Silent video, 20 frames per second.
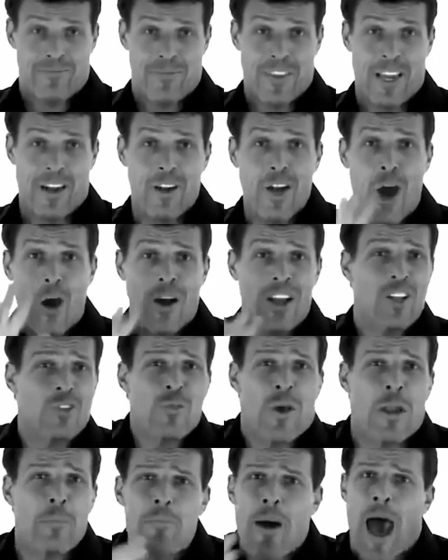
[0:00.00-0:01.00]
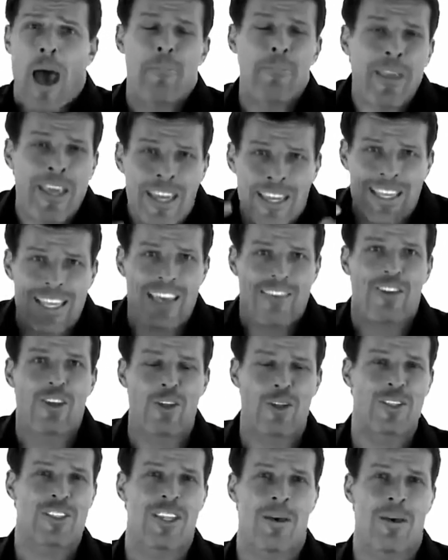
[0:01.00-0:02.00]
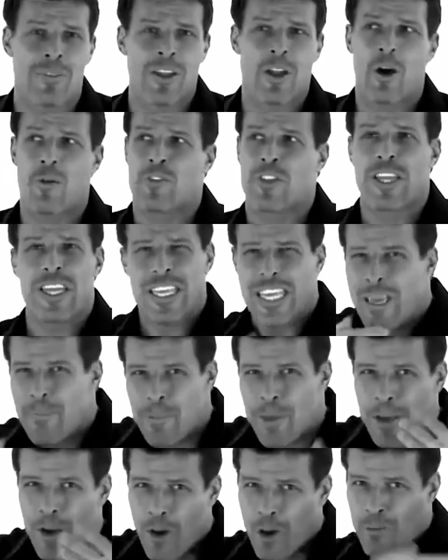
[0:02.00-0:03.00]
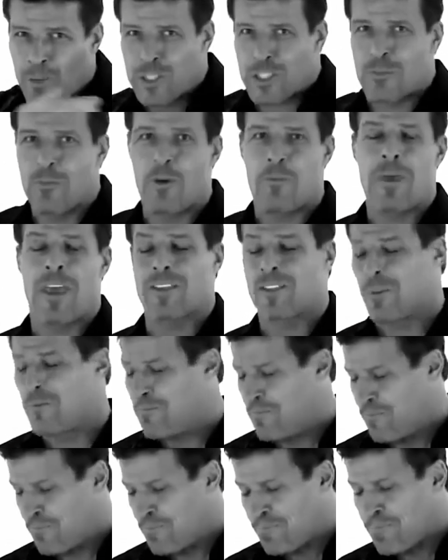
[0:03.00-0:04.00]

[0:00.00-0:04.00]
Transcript: Now go. I just want to pop in and give you a little something, hopefully to keep you going with some momentum.